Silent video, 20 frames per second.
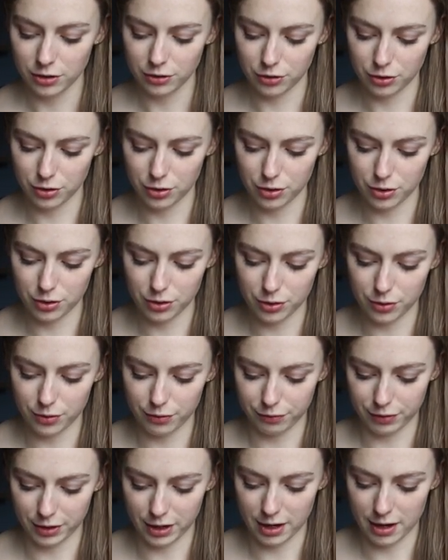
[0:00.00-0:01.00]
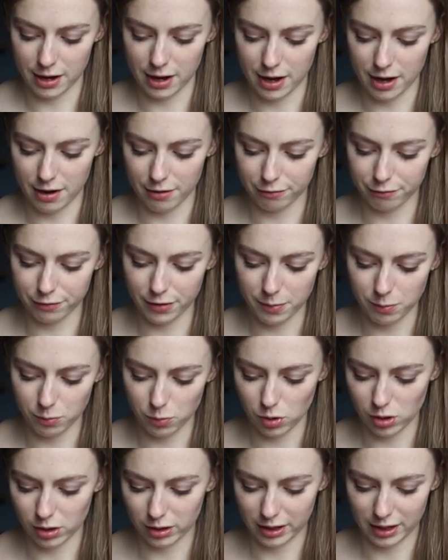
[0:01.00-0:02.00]
to the
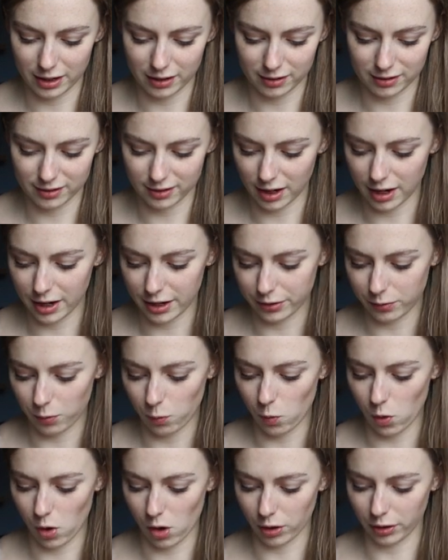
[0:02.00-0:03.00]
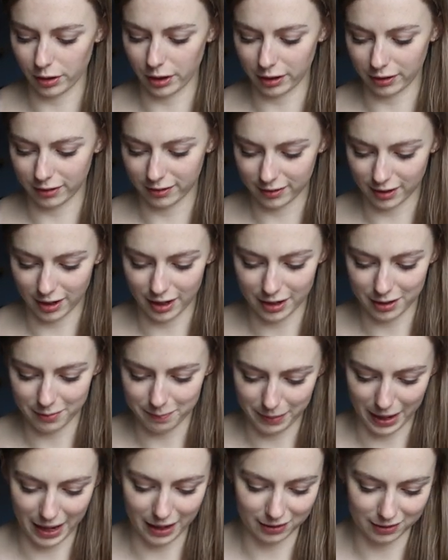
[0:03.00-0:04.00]
front one and side one and
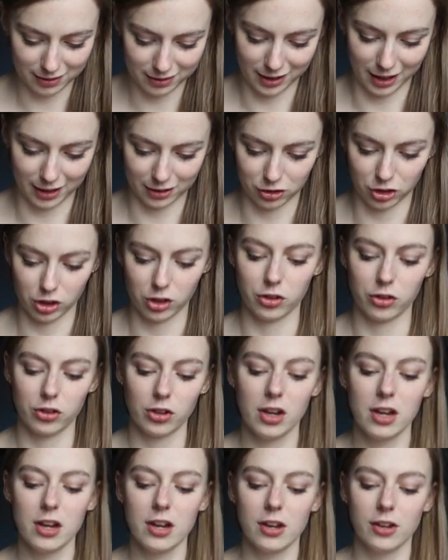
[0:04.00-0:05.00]
side back sections.